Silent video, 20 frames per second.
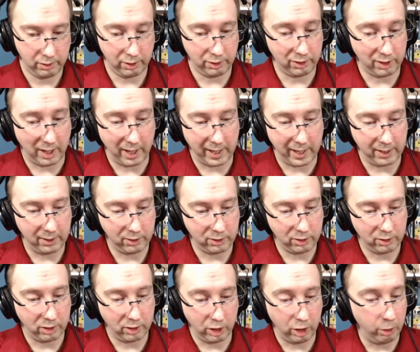to
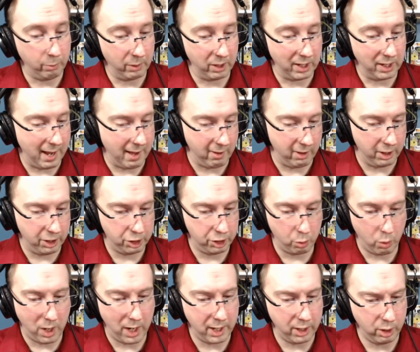science, to human
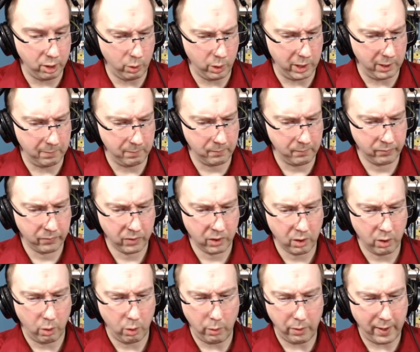knowledge, why do it?
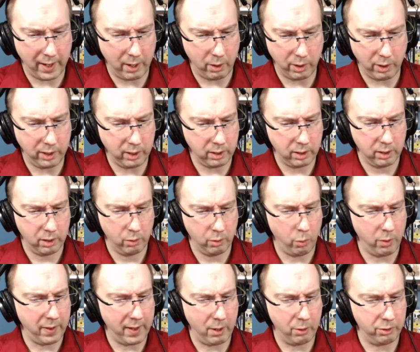
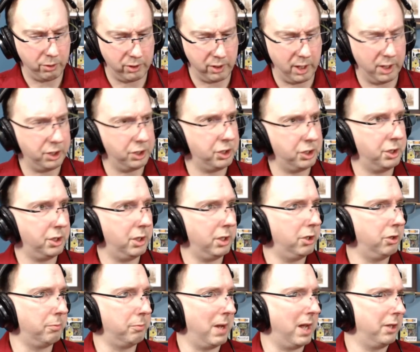Without such,
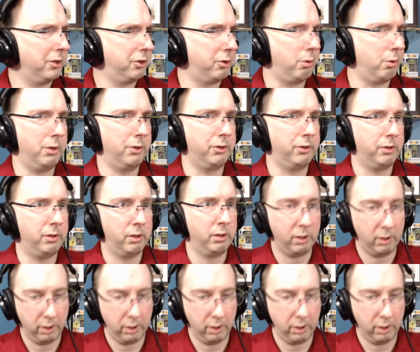it is monstrous.